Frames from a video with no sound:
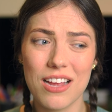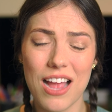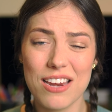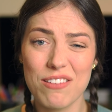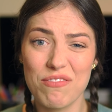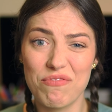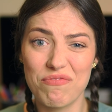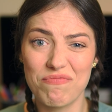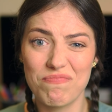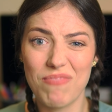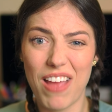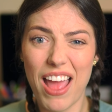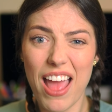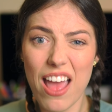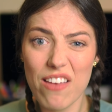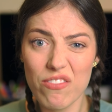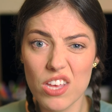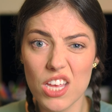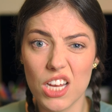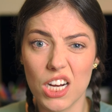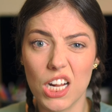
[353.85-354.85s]
kind of
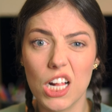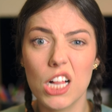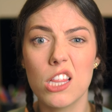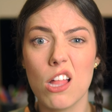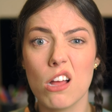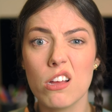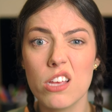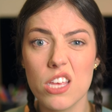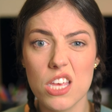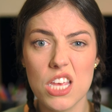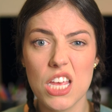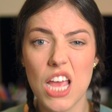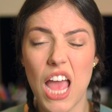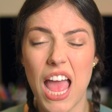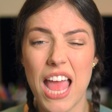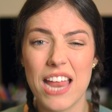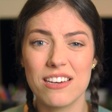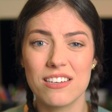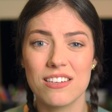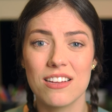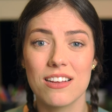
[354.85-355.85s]
heavy and clunky,
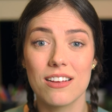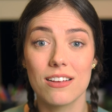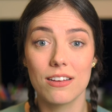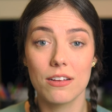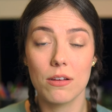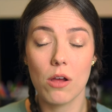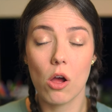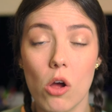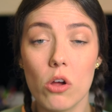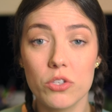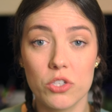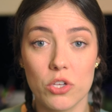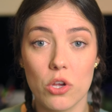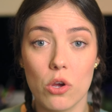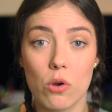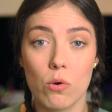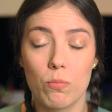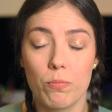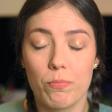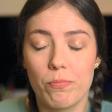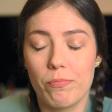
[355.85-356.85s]
and
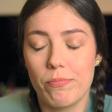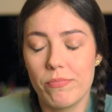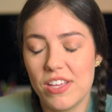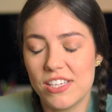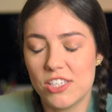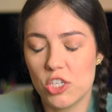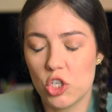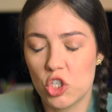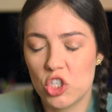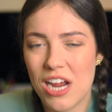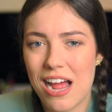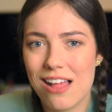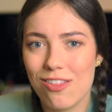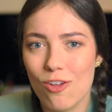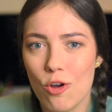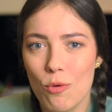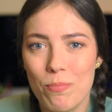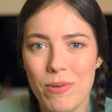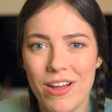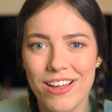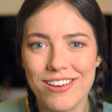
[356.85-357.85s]
also, this is
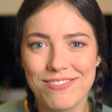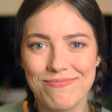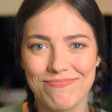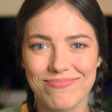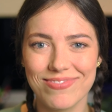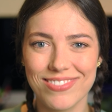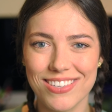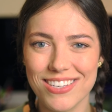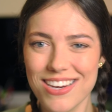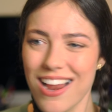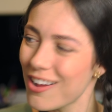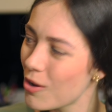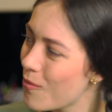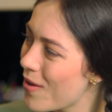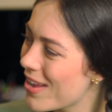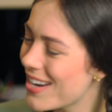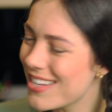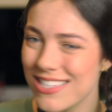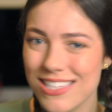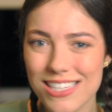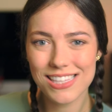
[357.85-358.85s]
shallow, but not
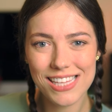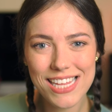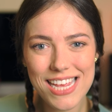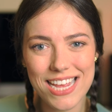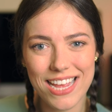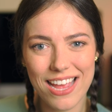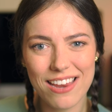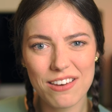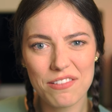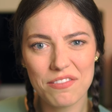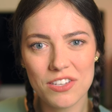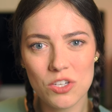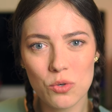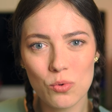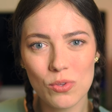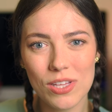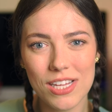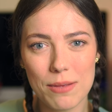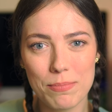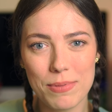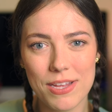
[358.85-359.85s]
quite as sleek and
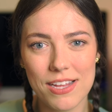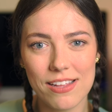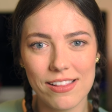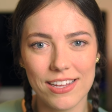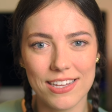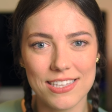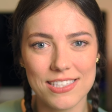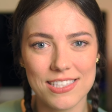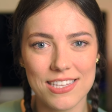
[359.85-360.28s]
visually appealing as